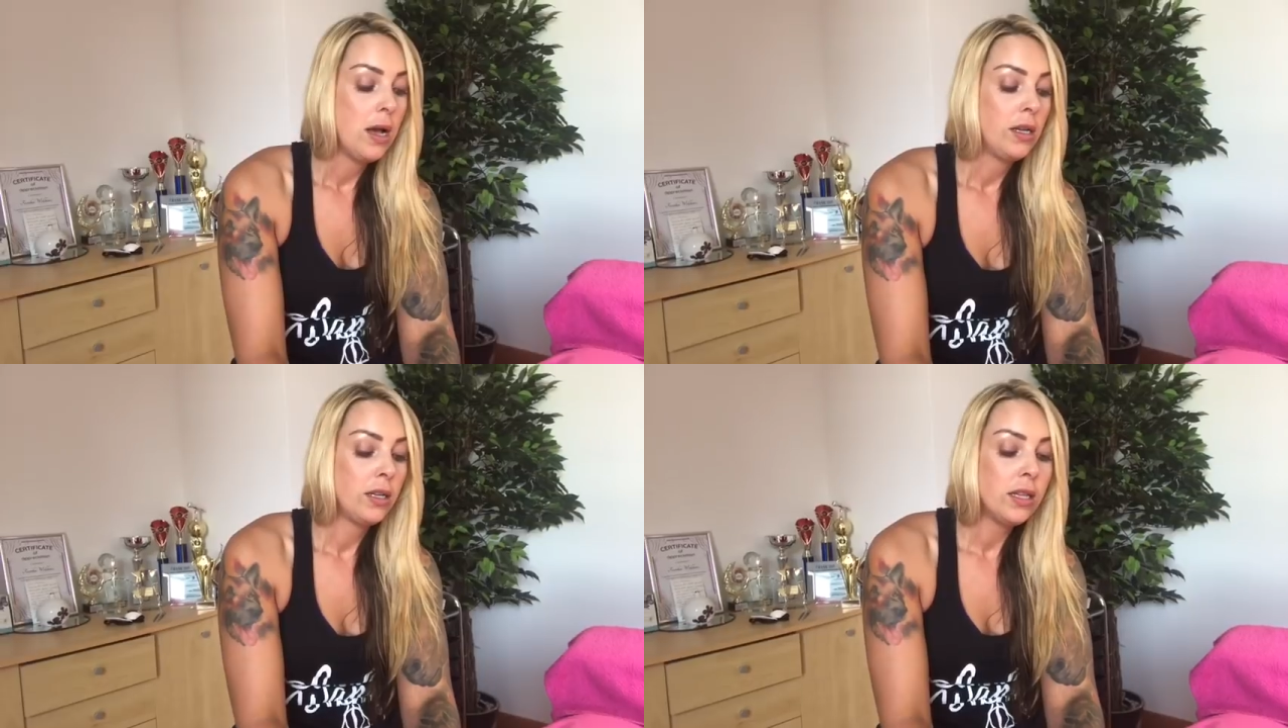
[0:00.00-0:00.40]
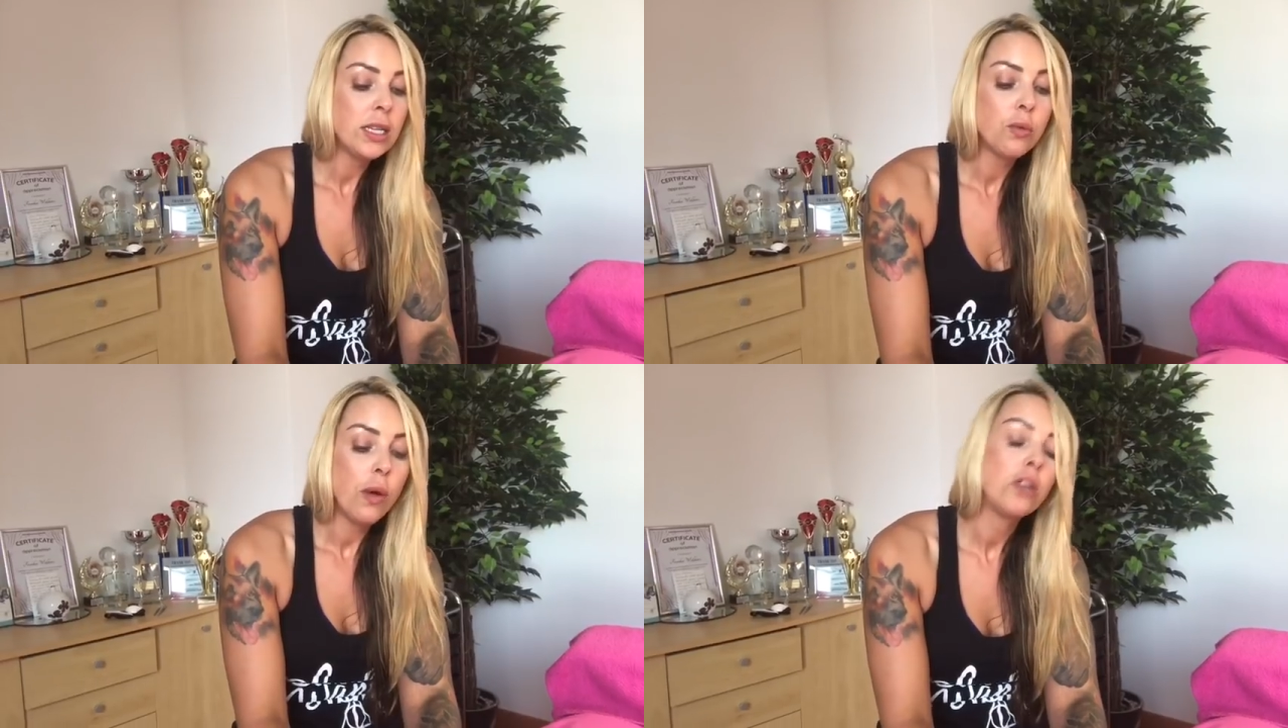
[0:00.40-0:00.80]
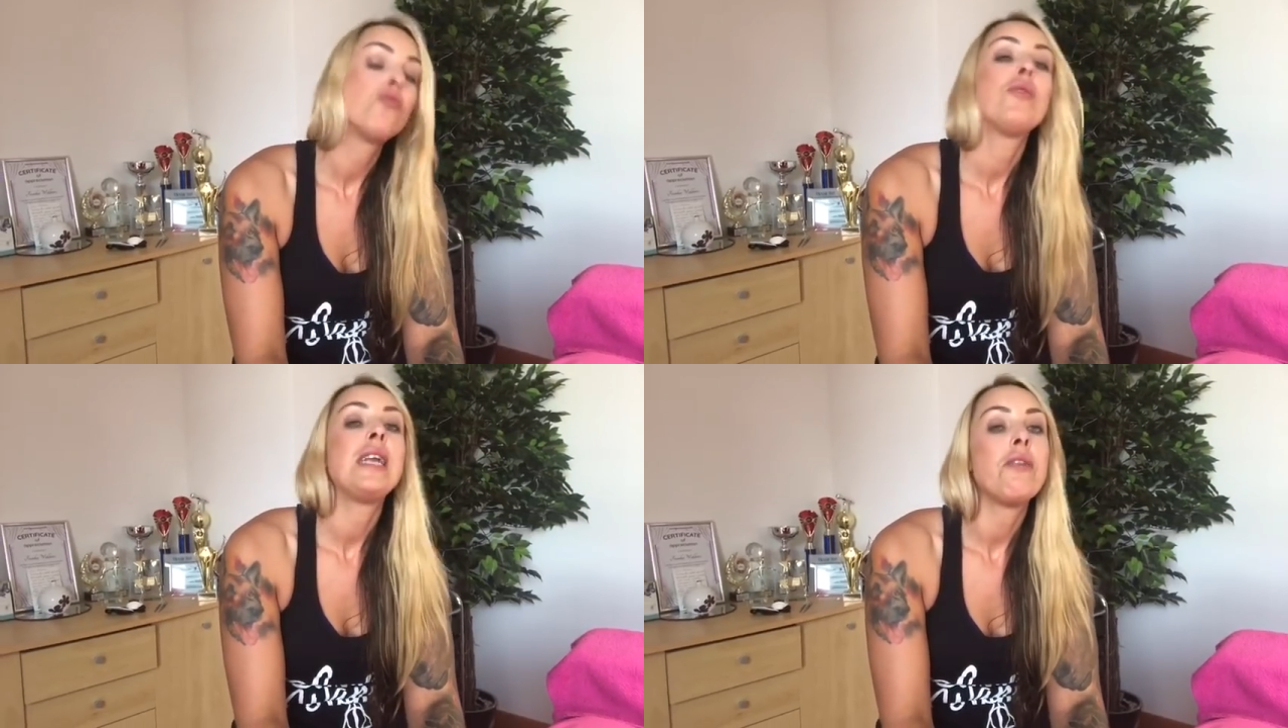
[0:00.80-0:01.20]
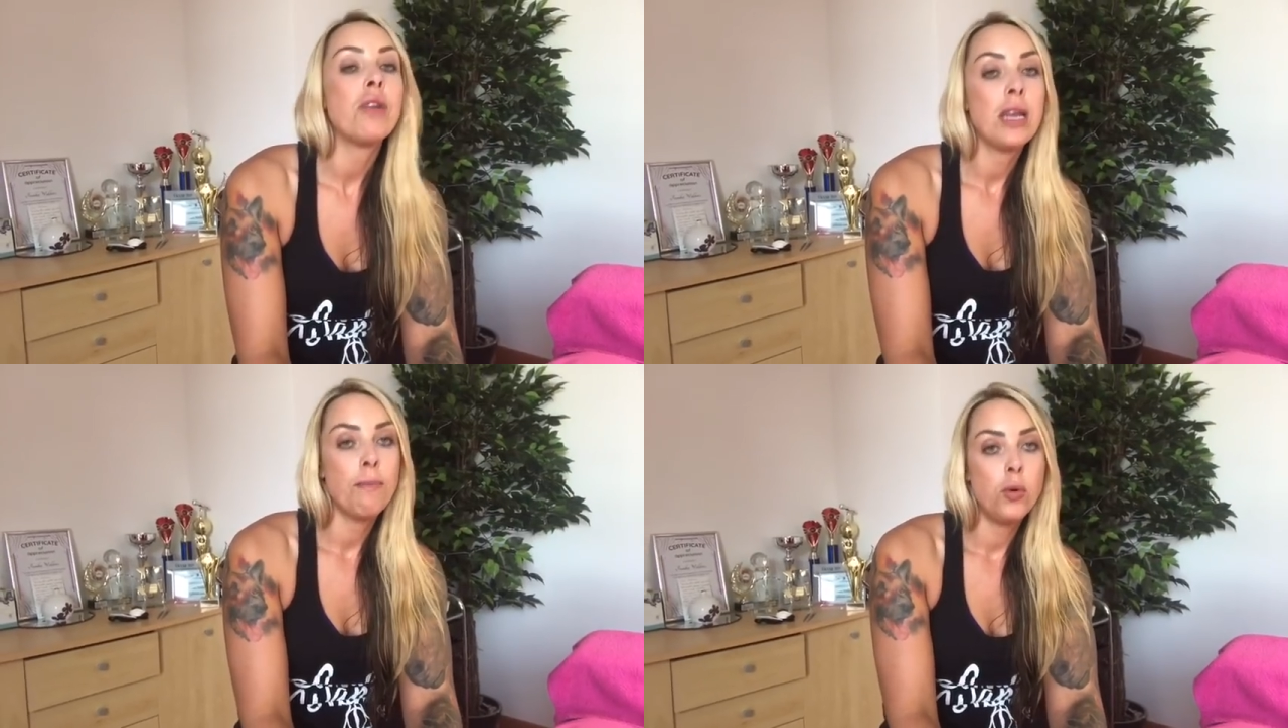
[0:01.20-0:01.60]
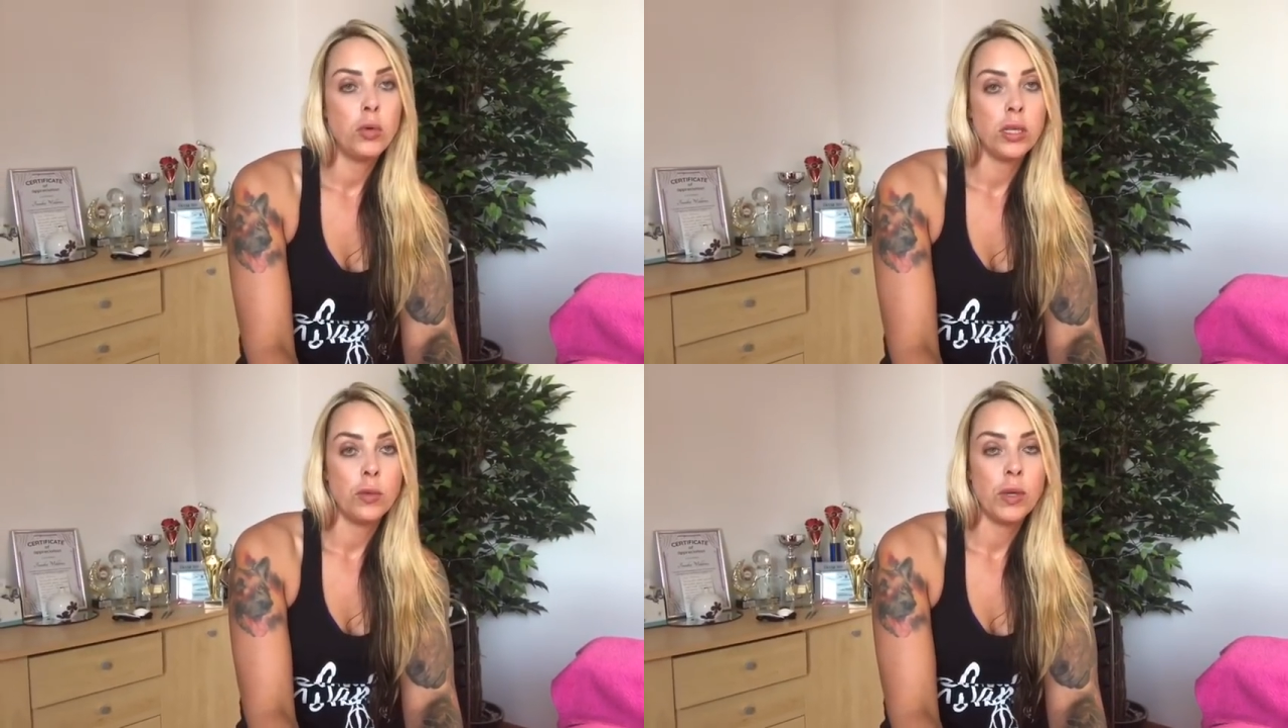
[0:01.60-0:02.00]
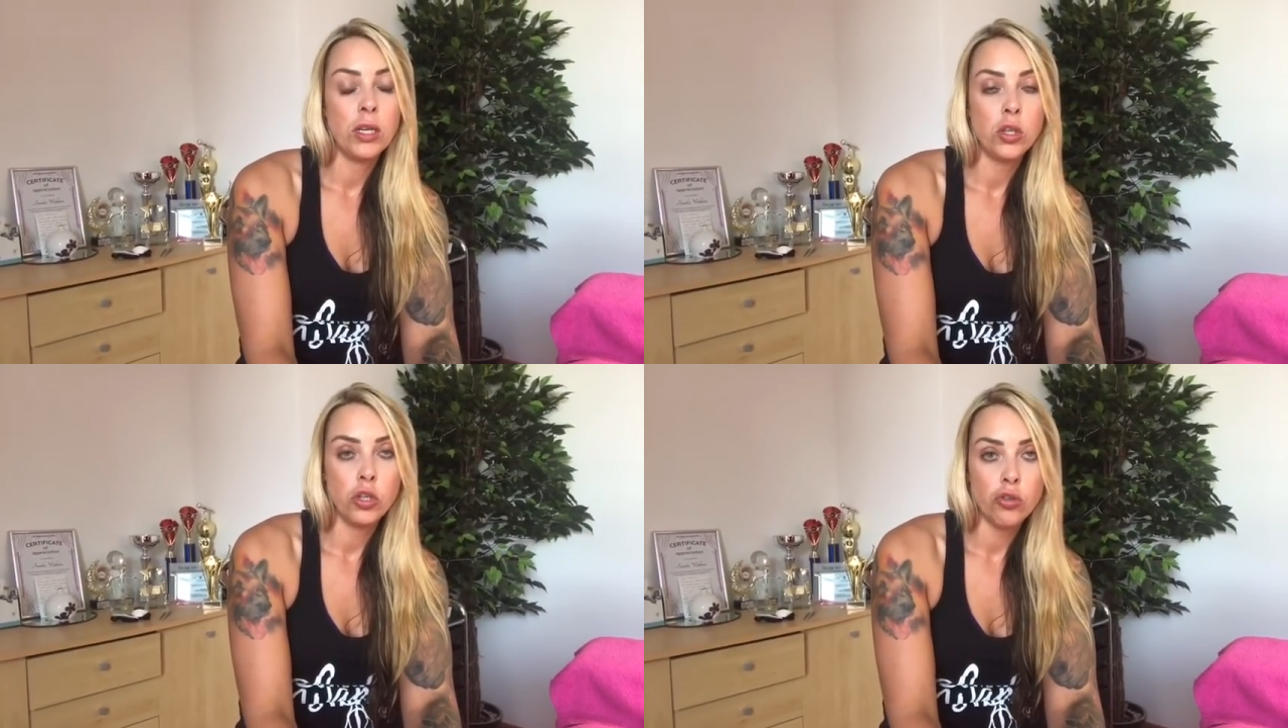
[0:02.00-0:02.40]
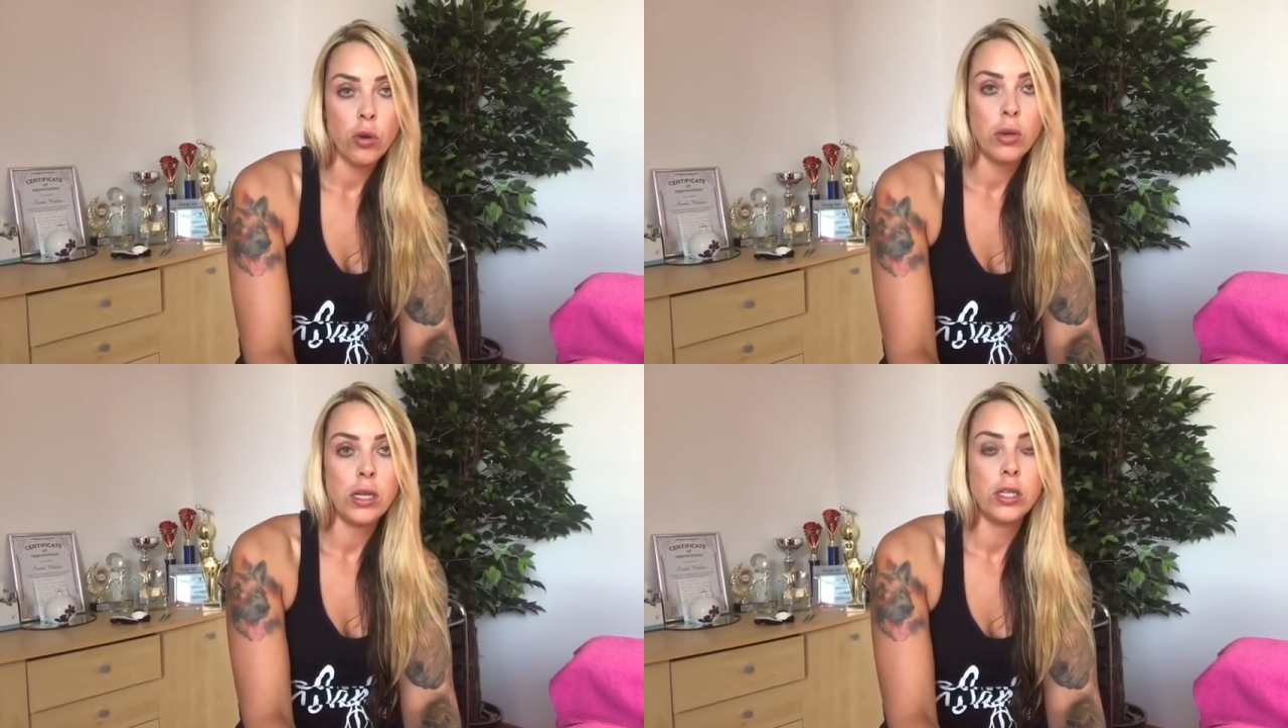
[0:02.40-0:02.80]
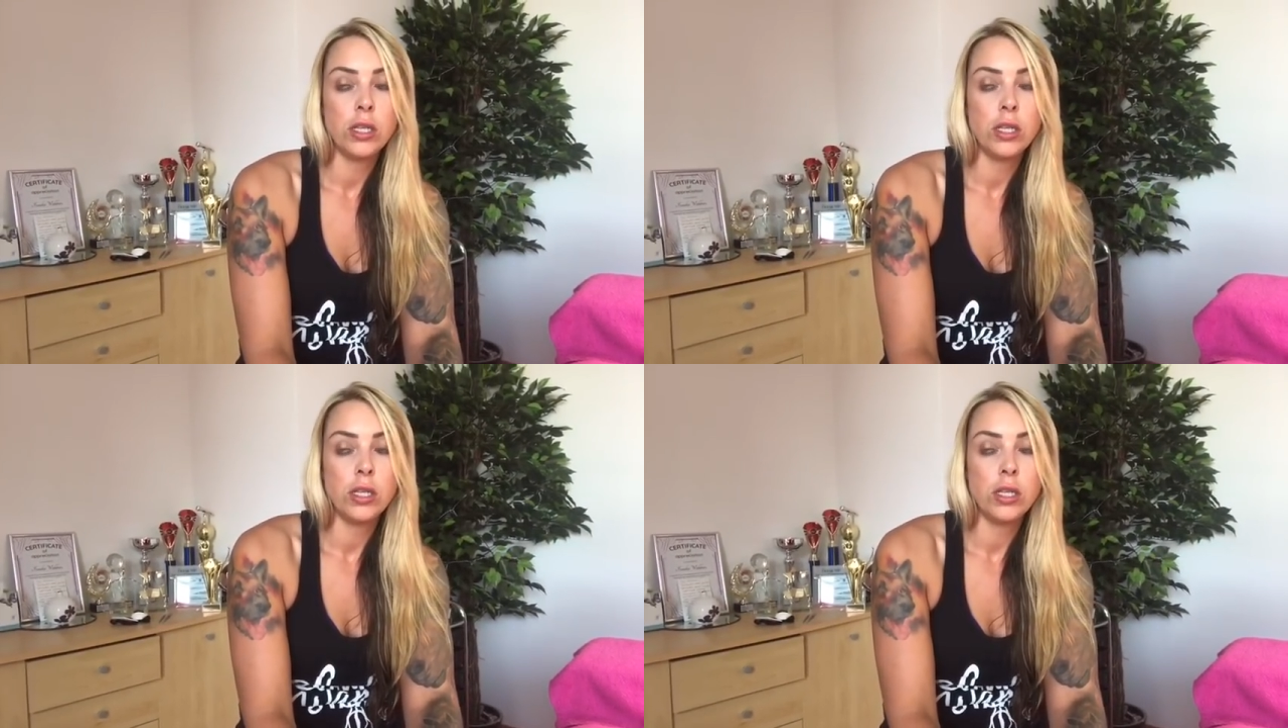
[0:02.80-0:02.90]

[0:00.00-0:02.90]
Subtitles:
So this is why it's really, really important that we control it